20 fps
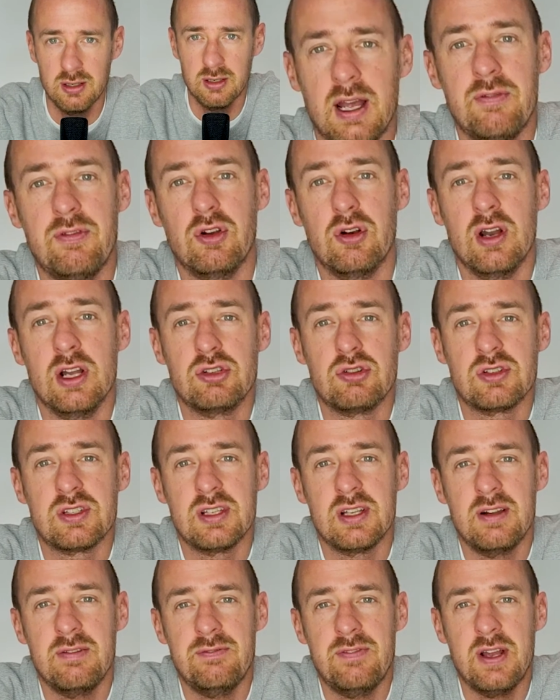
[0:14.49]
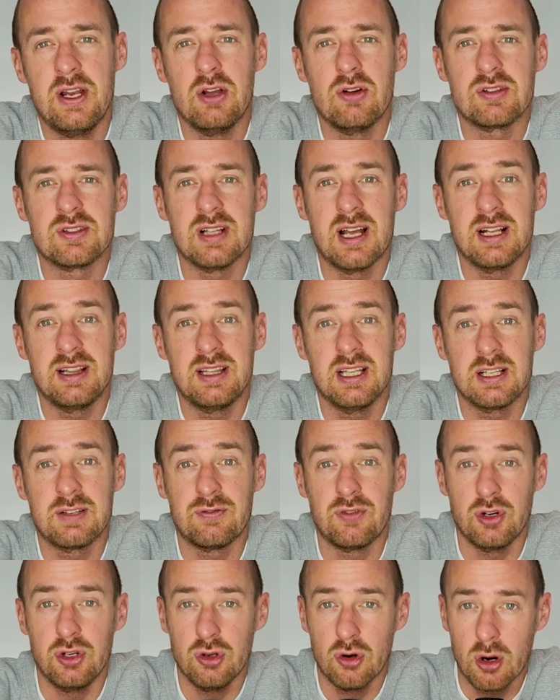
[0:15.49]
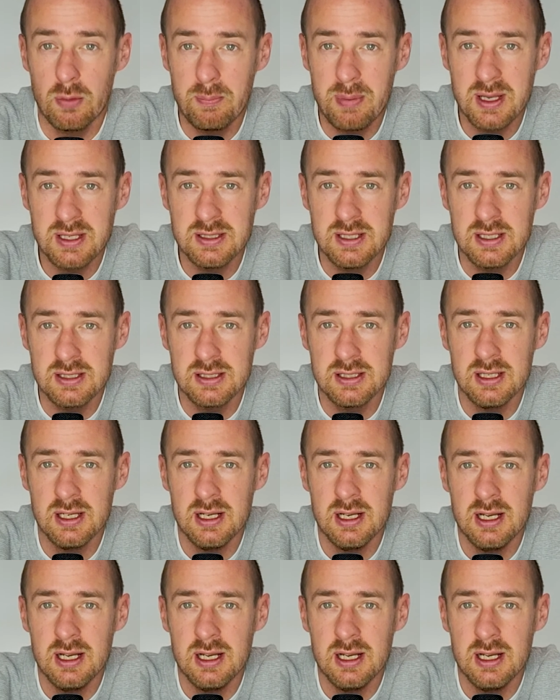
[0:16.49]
If you're interested in videos like this for your business,